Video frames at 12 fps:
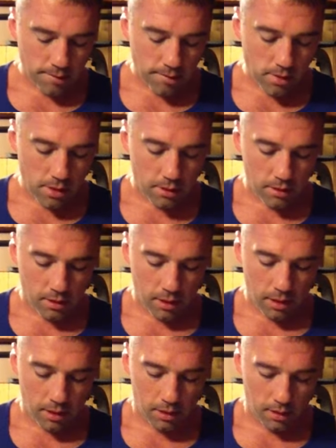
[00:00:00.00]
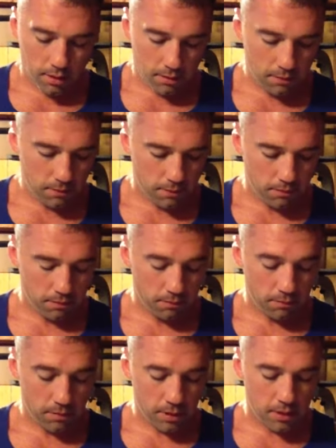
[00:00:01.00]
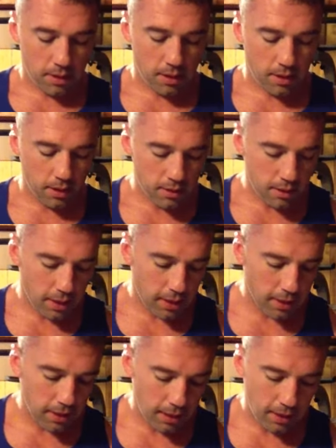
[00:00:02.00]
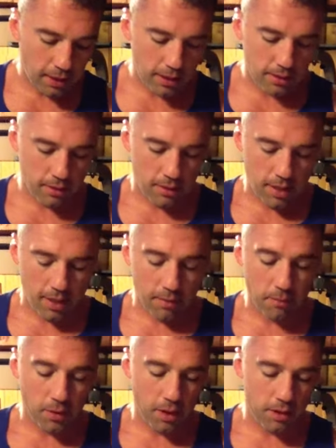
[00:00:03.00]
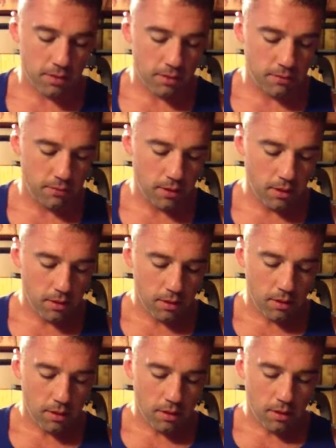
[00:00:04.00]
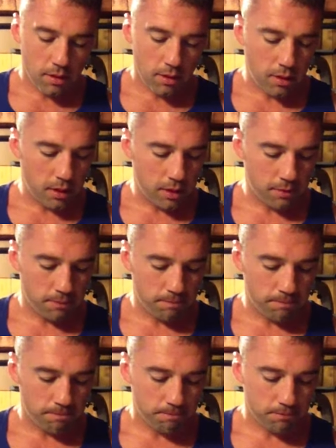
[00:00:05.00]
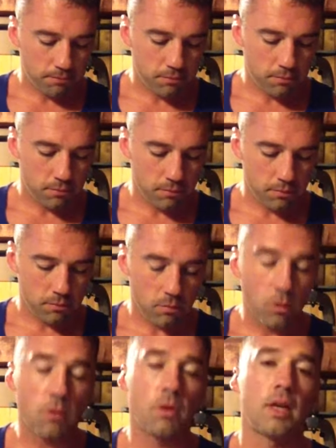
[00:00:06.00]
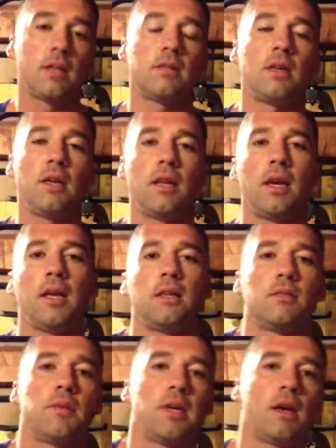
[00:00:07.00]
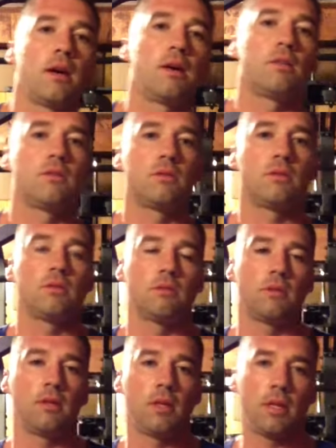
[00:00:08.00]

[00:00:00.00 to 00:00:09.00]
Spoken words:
Let's see. I said this technique isn't that impressive. And when I say that, it's because the